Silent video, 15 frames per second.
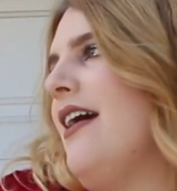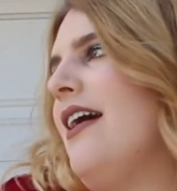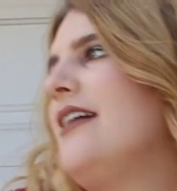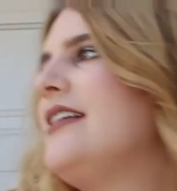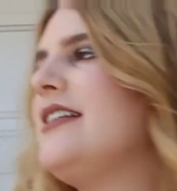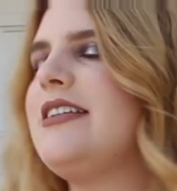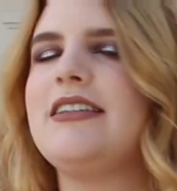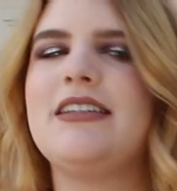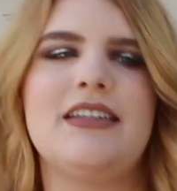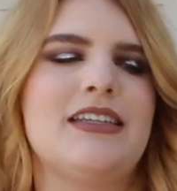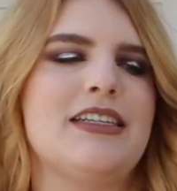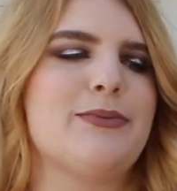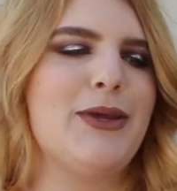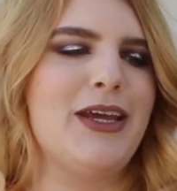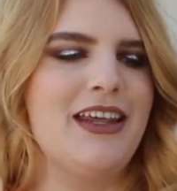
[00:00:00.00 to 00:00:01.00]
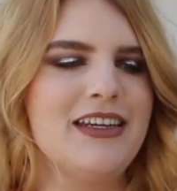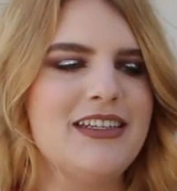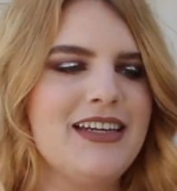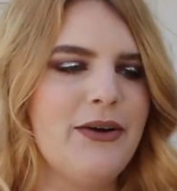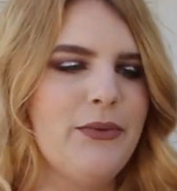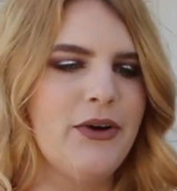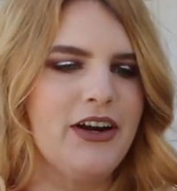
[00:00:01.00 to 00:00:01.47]
I listen to this
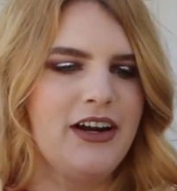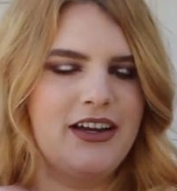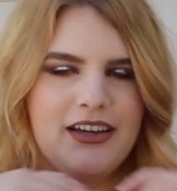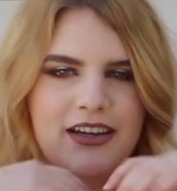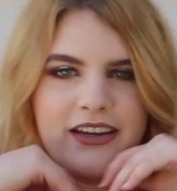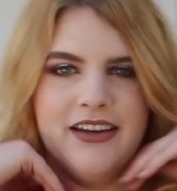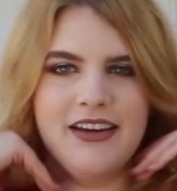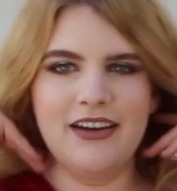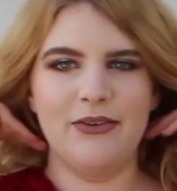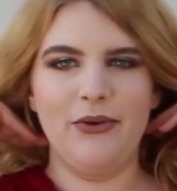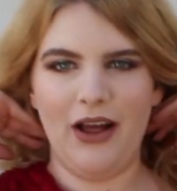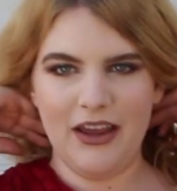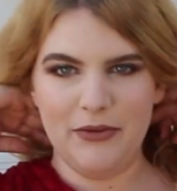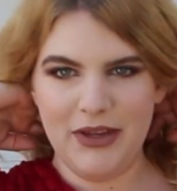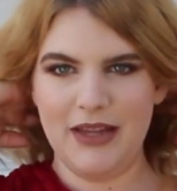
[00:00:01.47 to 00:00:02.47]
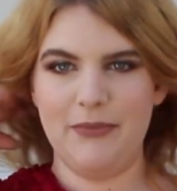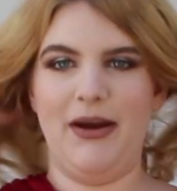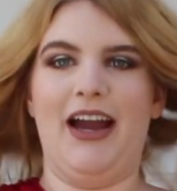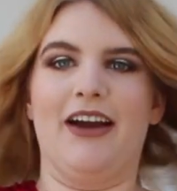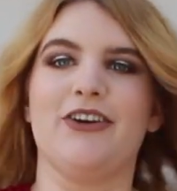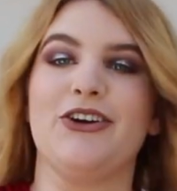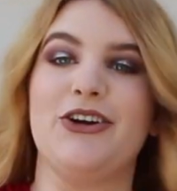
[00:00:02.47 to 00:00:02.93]
playlist at work while I'm in the
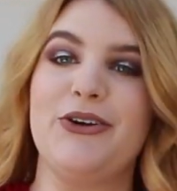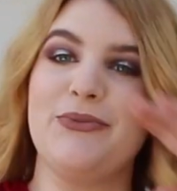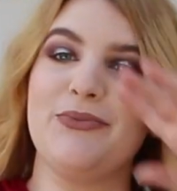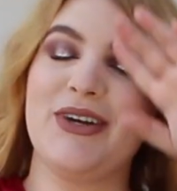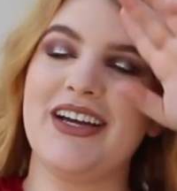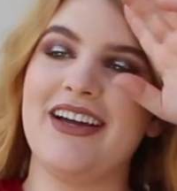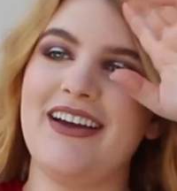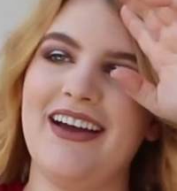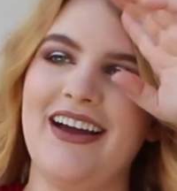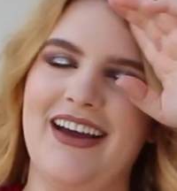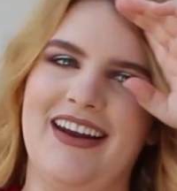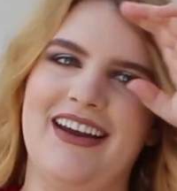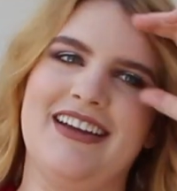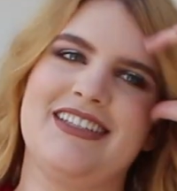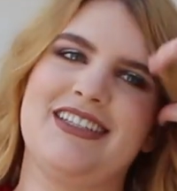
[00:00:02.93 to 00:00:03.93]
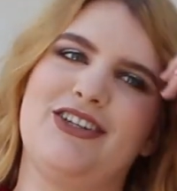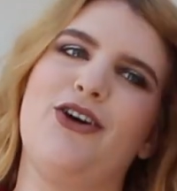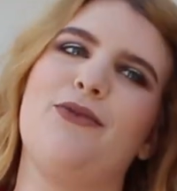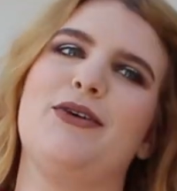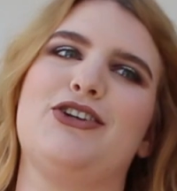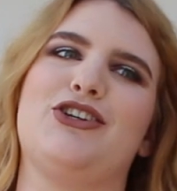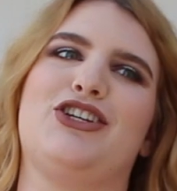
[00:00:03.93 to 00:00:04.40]
back room and I get
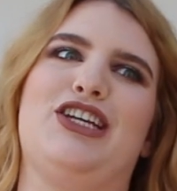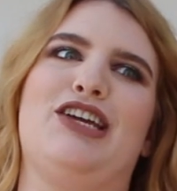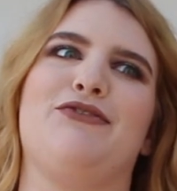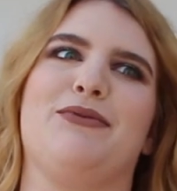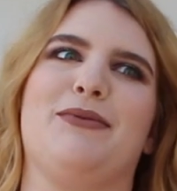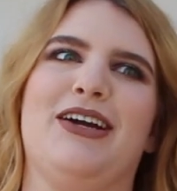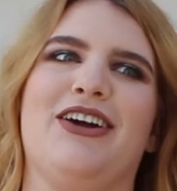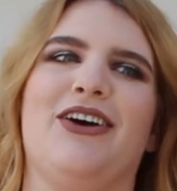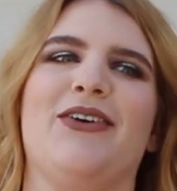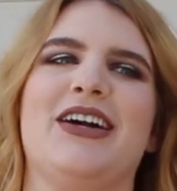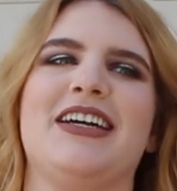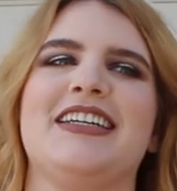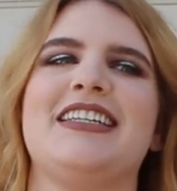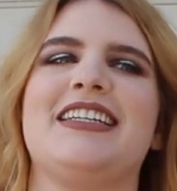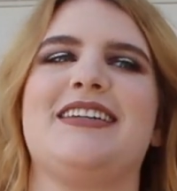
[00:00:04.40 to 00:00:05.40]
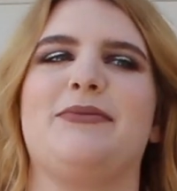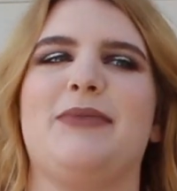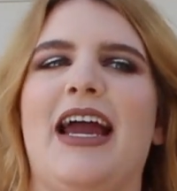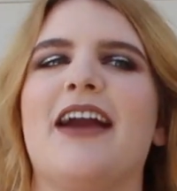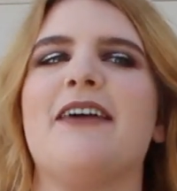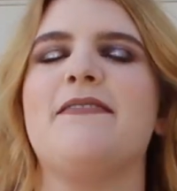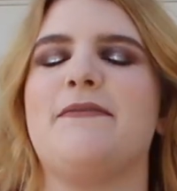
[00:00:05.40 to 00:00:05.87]
so much shit from my coworkers because I'm
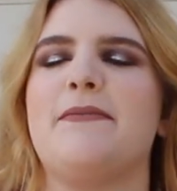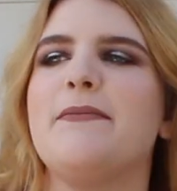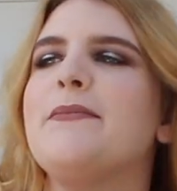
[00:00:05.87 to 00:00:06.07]
like,